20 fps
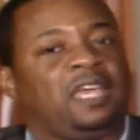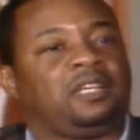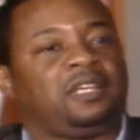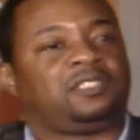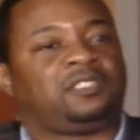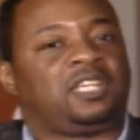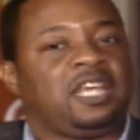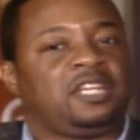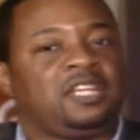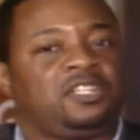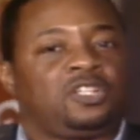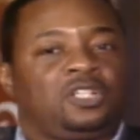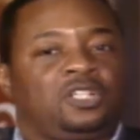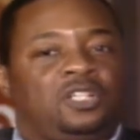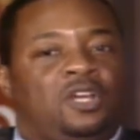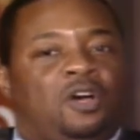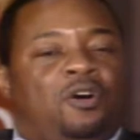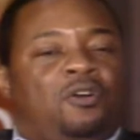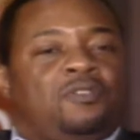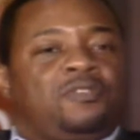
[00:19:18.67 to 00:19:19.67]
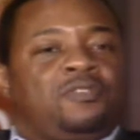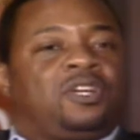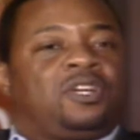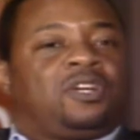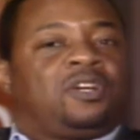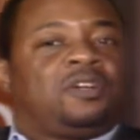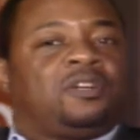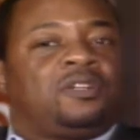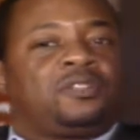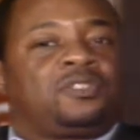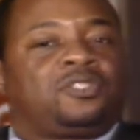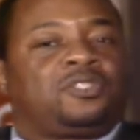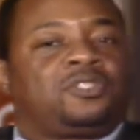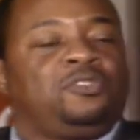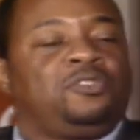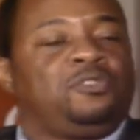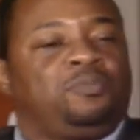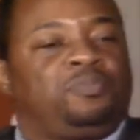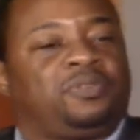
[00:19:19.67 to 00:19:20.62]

it takes longer to